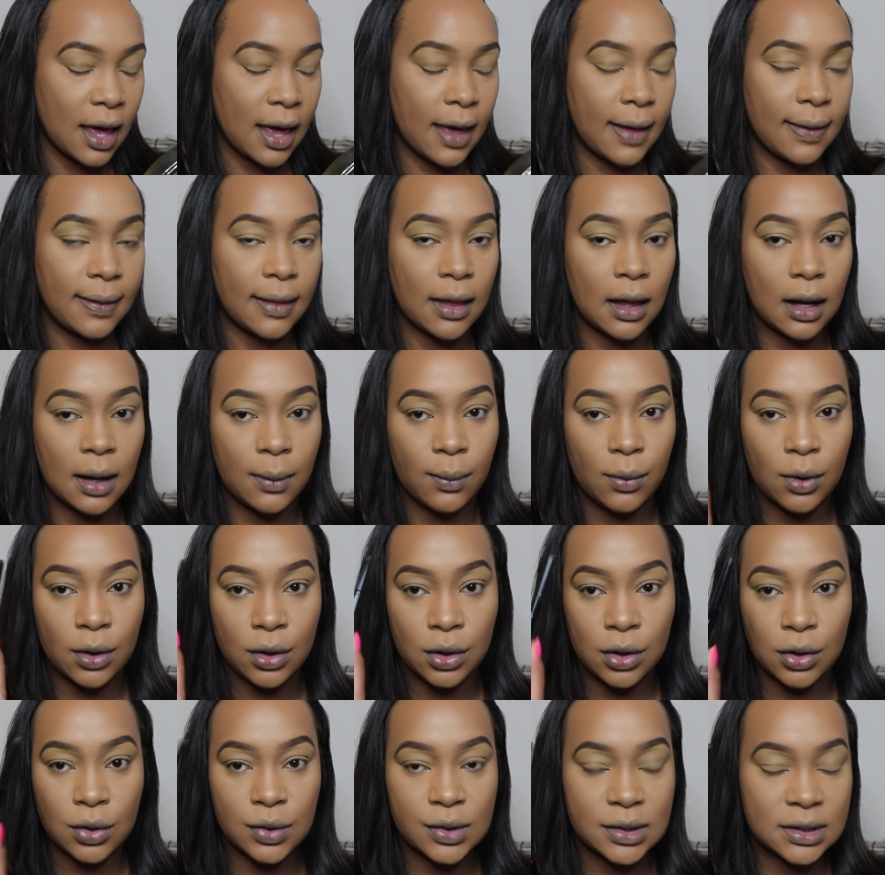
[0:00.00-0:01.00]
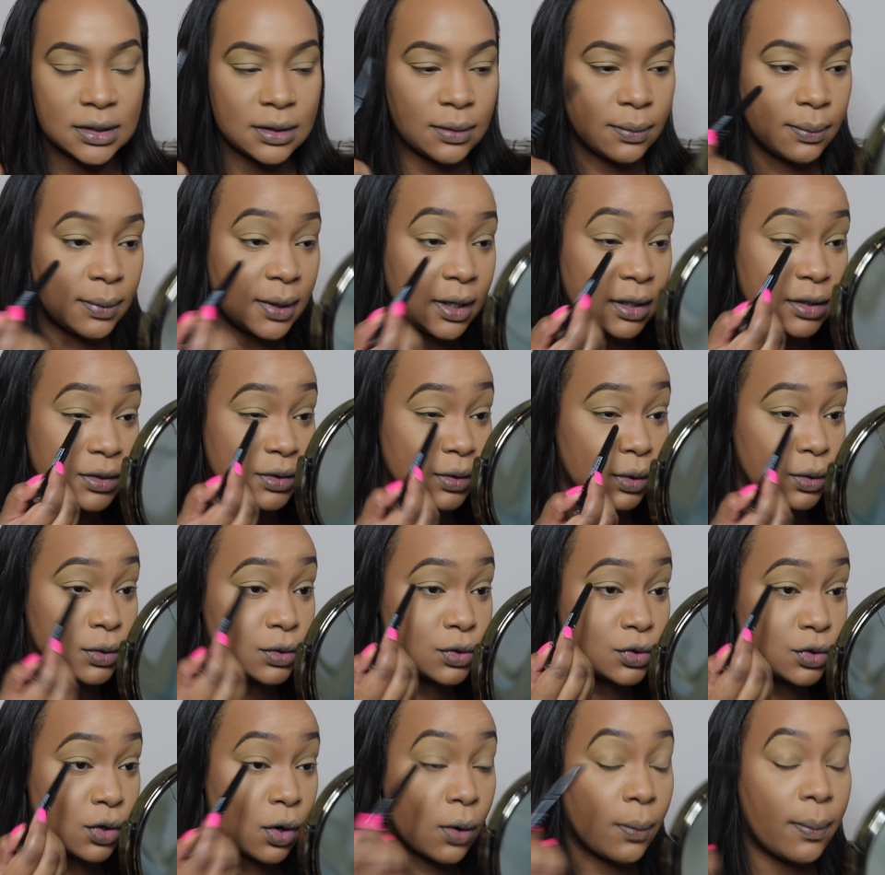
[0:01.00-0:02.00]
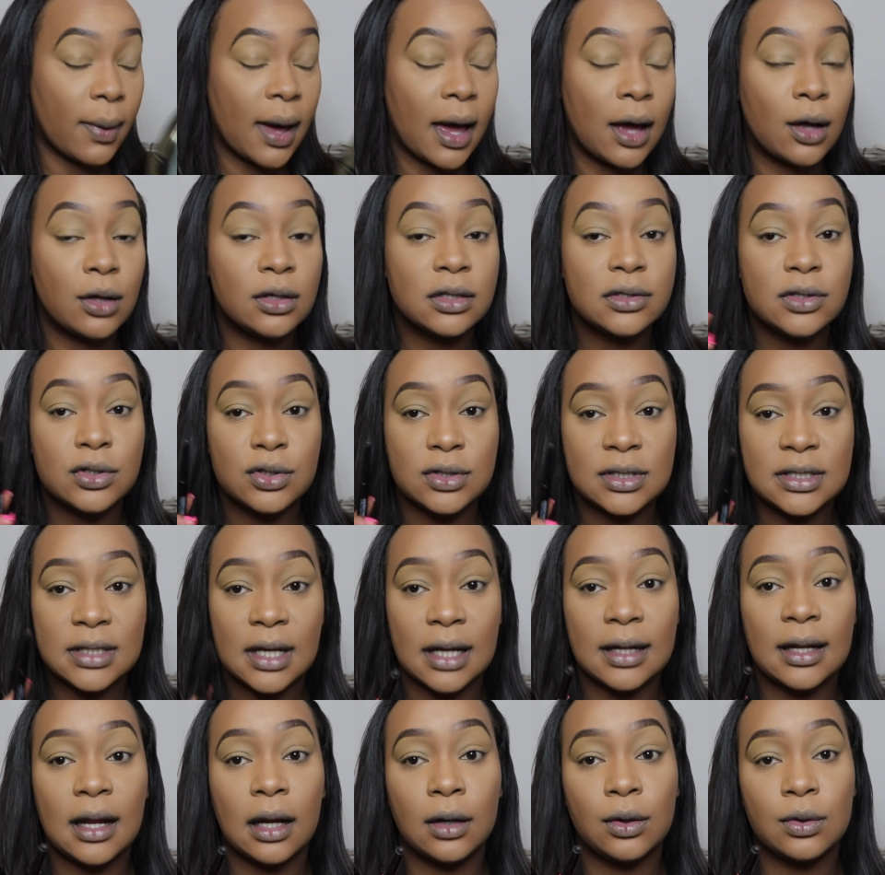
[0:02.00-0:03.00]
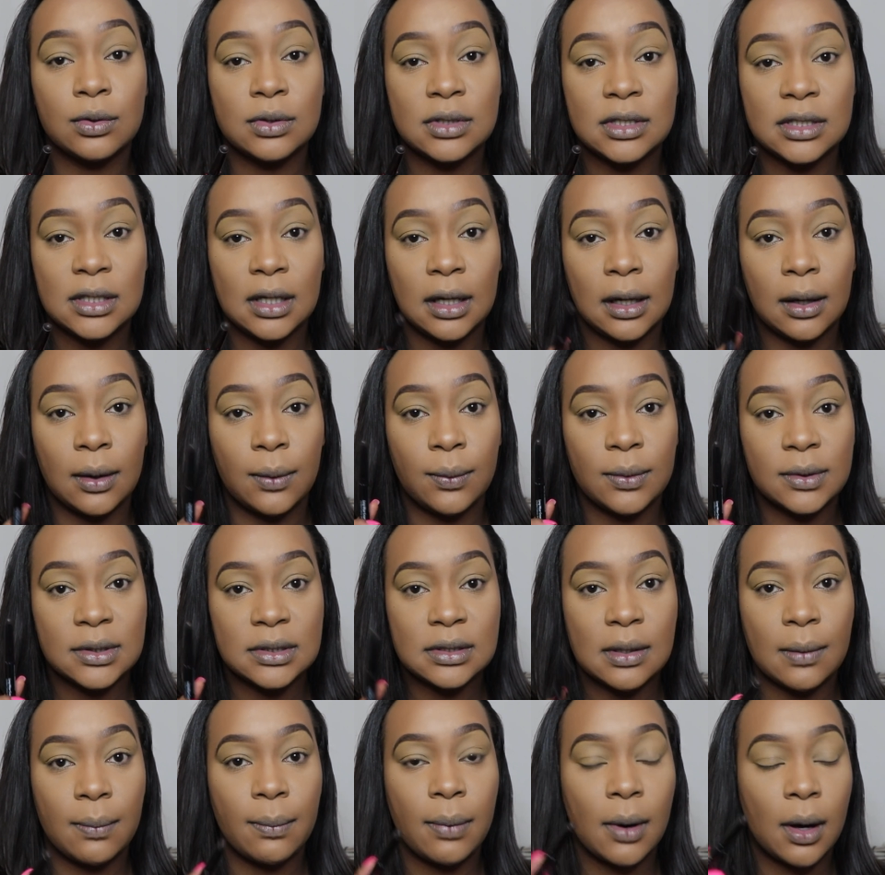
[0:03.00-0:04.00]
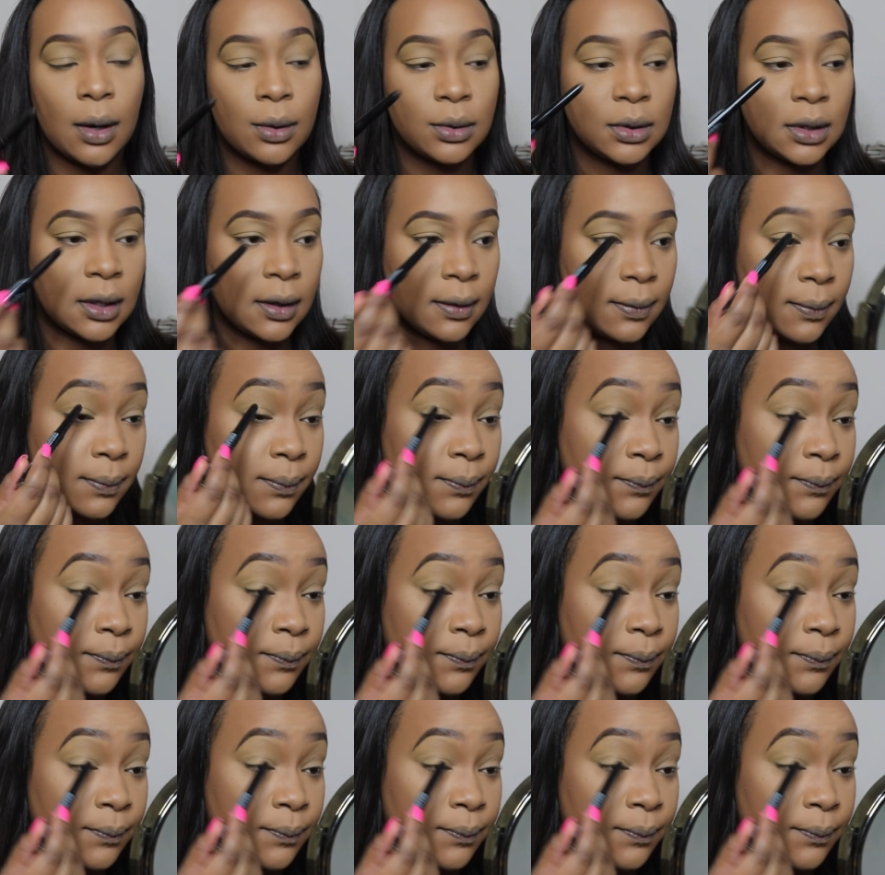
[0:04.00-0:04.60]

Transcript: And then I'm going to use the base on top. I also set that concealer with some powder.